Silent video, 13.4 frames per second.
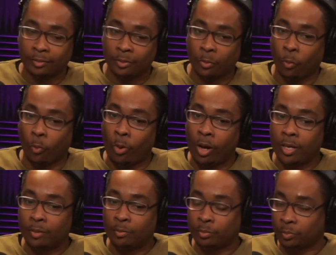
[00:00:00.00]

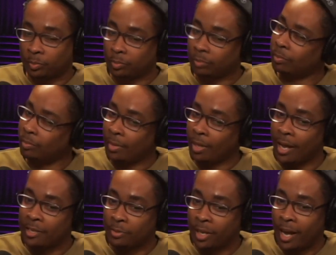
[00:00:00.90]
One,
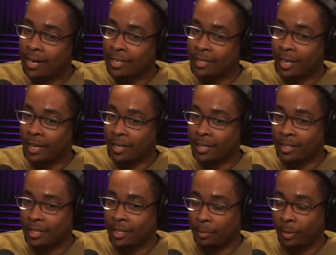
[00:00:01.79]
as we kind of stated, the
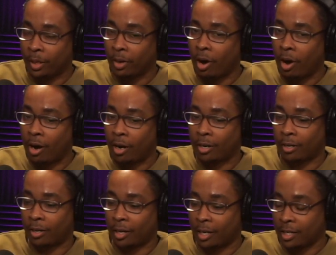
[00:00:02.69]
GDPR
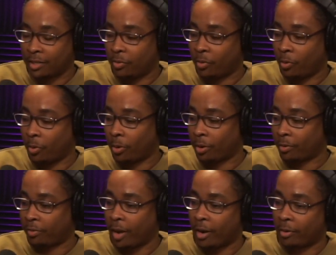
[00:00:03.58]
is for
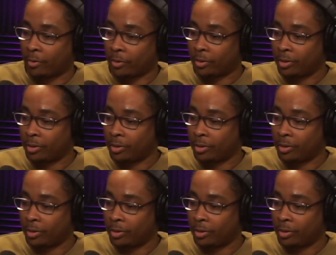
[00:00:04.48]
federal.